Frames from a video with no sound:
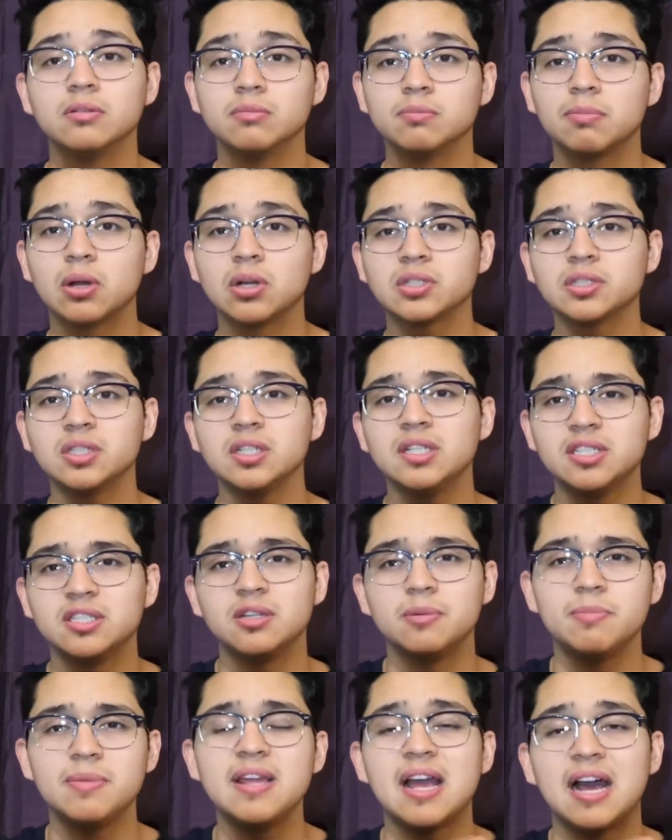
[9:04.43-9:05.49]
Personally, to
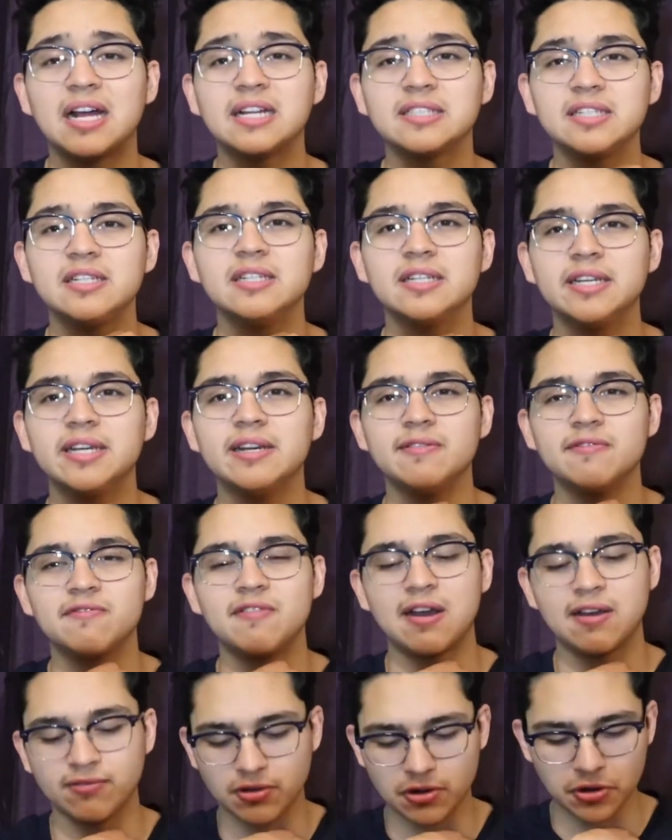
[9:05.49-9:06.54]
me, I see it hitting
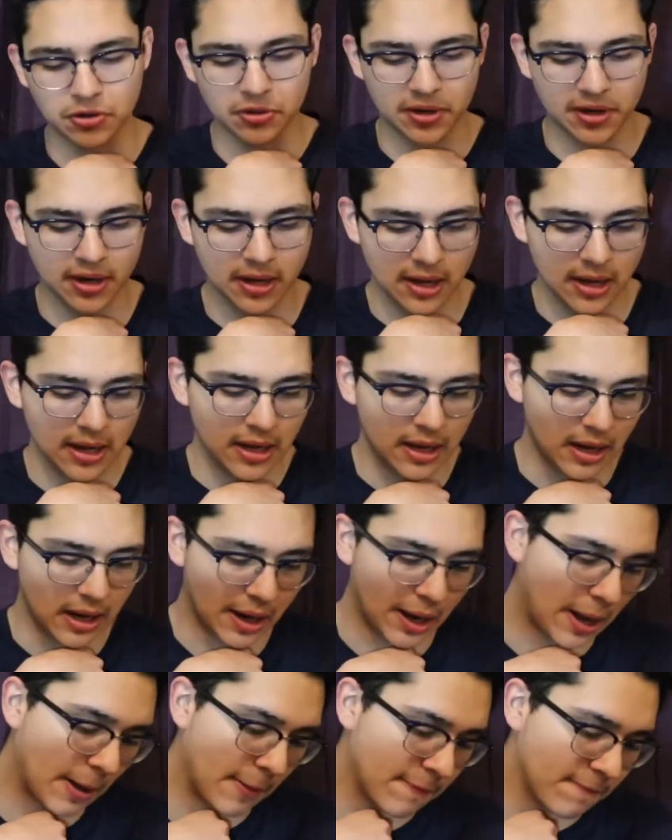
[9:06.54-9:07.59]
500.
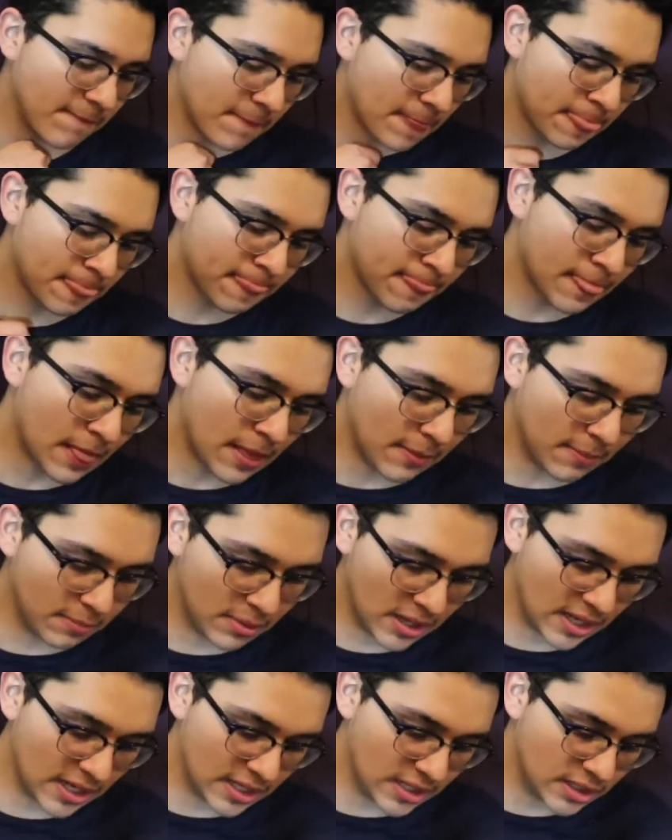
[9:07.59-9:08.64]
Um,
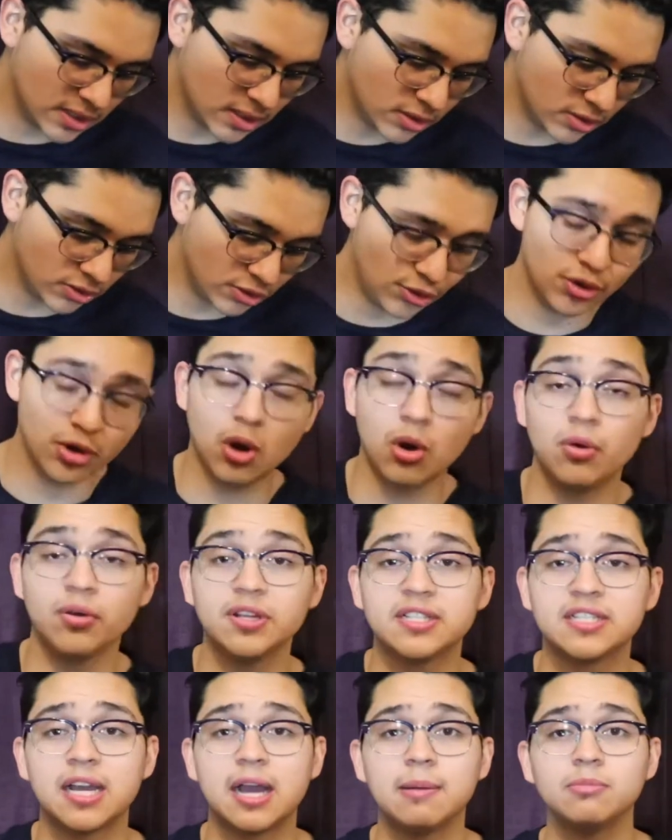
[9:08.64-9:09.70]
but you know, only
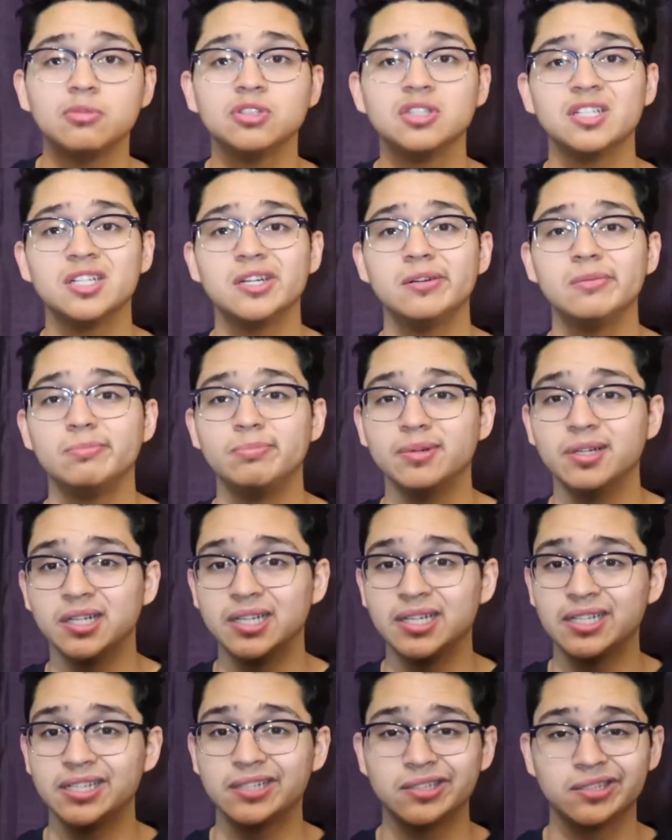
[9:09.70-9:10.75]
time will tell. But
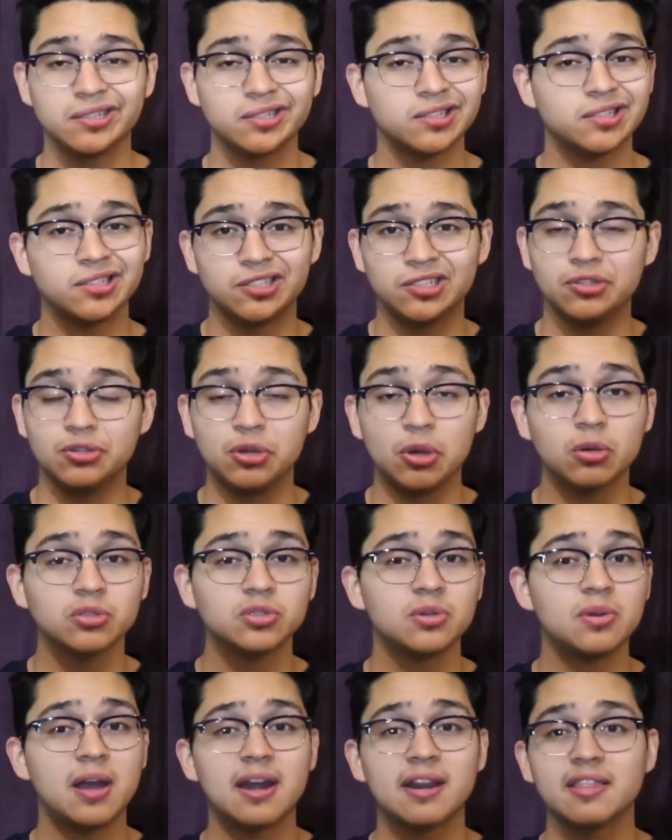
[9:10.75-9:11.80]
you also
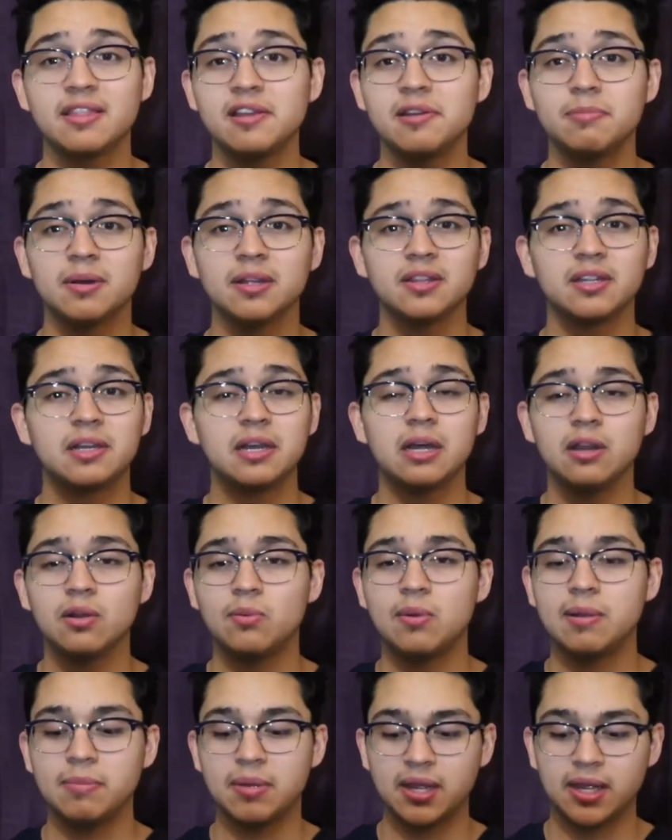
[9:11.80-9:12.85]
got to think about the
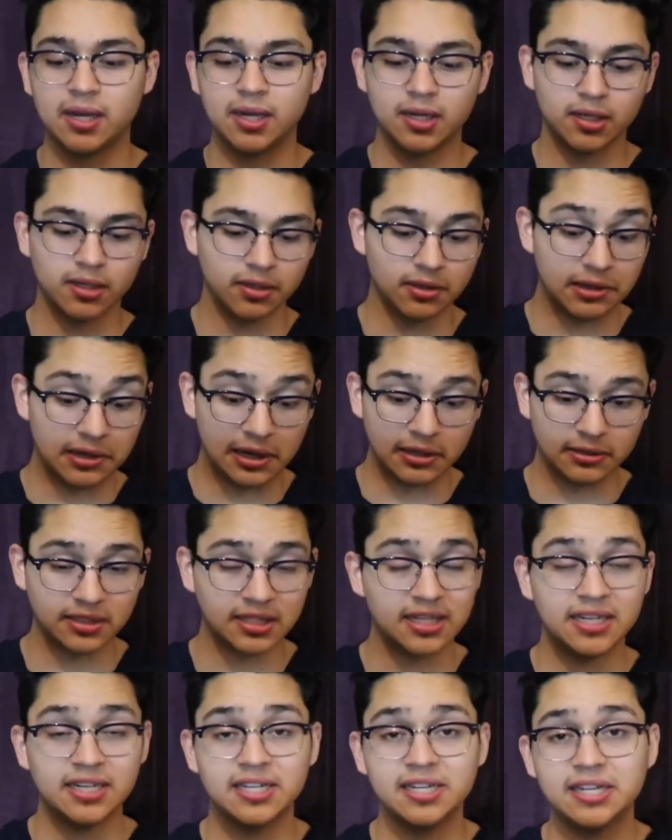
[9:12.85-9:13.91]
colorway, man. You know what I'm
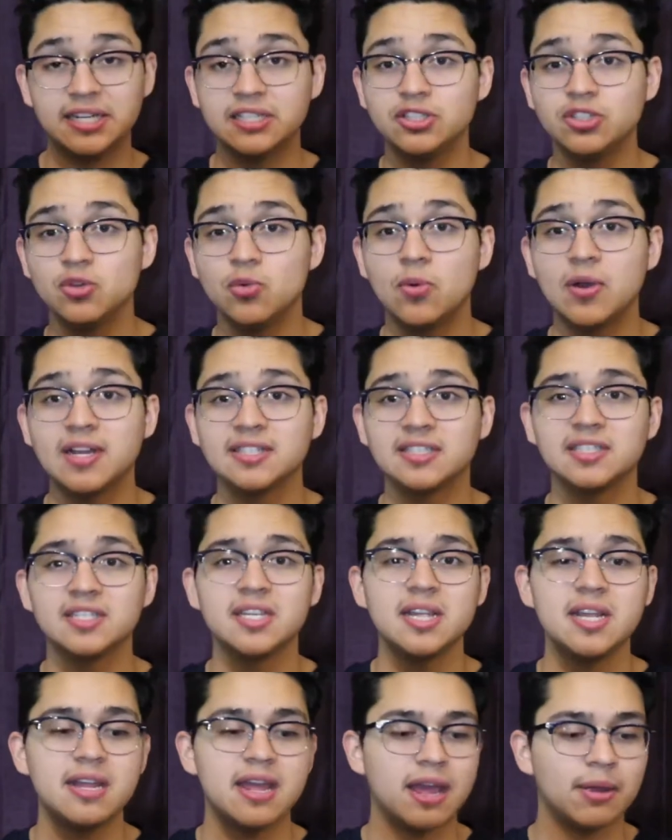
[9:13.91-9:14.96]
saying? It is
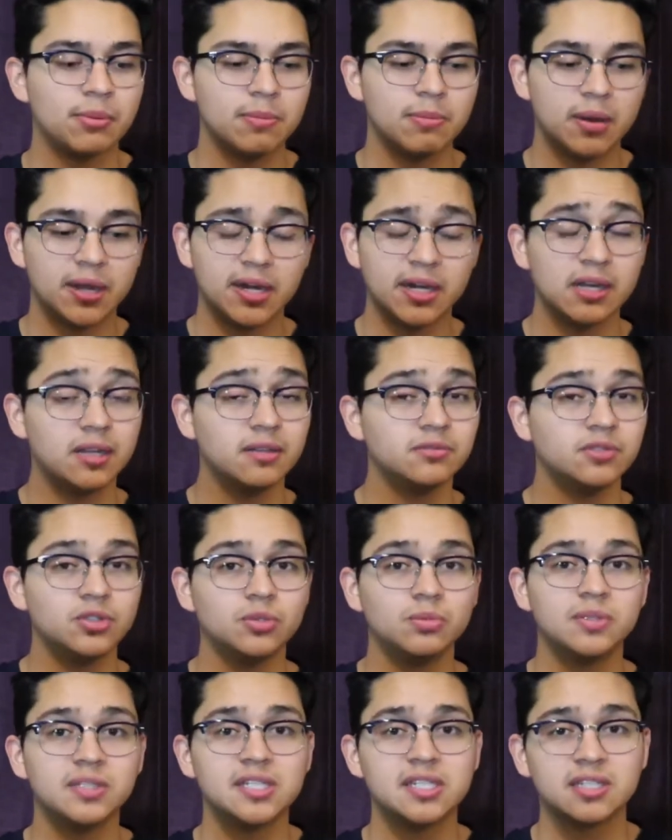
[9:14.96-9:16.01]
UNC. Everybody loves
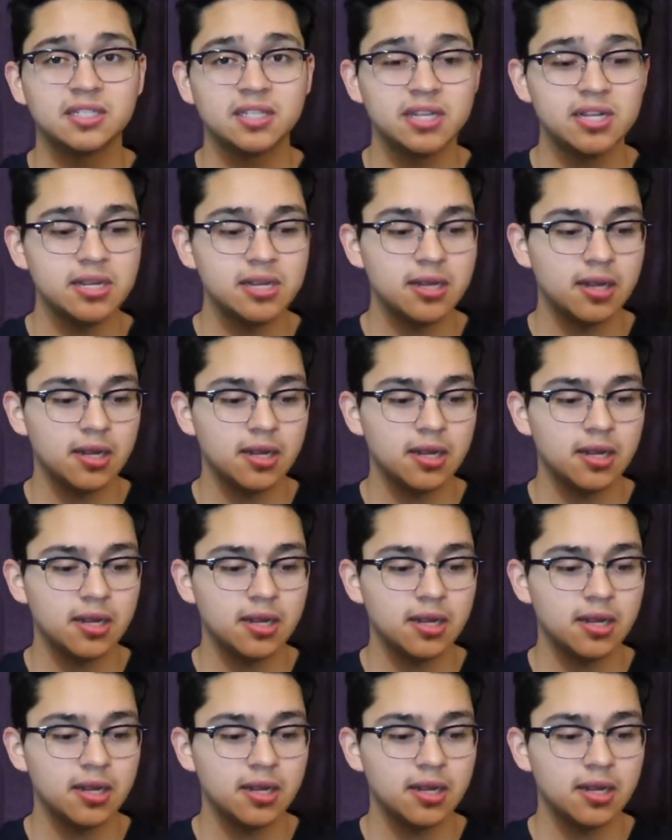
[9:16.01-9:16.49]
UNC